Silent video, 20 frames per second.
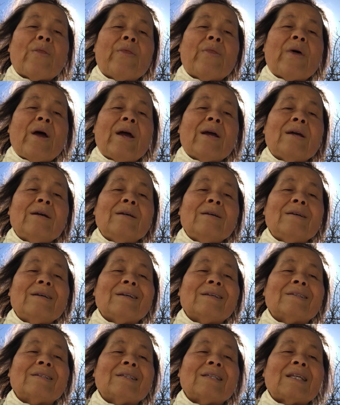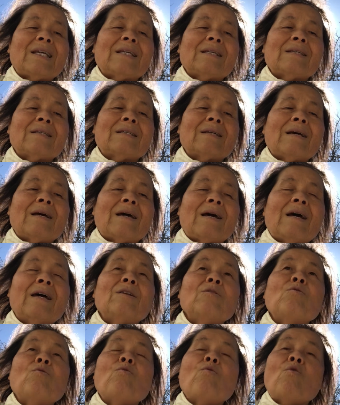they exist
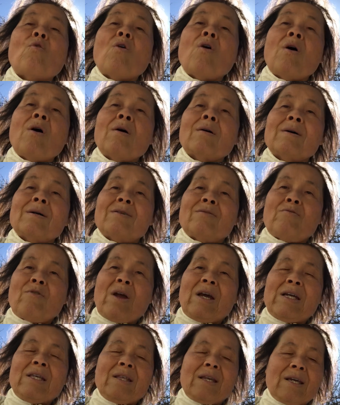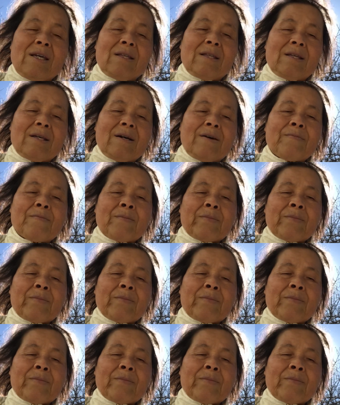and were created